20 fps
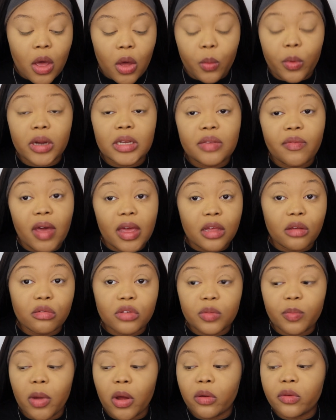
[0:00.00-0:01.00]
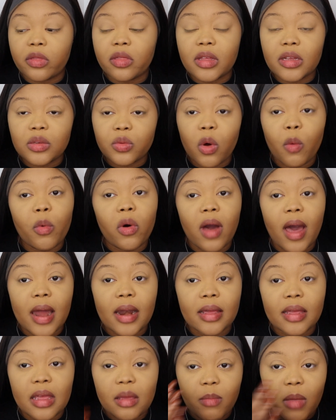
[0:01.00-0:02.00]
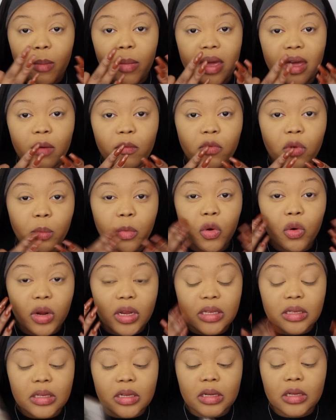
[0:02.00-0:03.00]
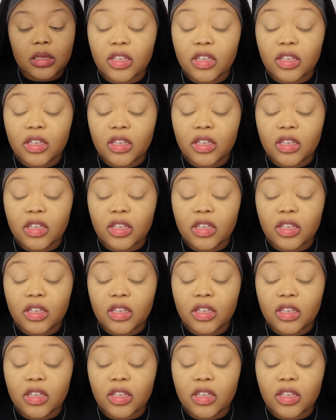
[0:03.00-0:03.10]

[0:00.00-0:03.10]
Whereas if I use both, this one will kind of keep my makeup from creasing.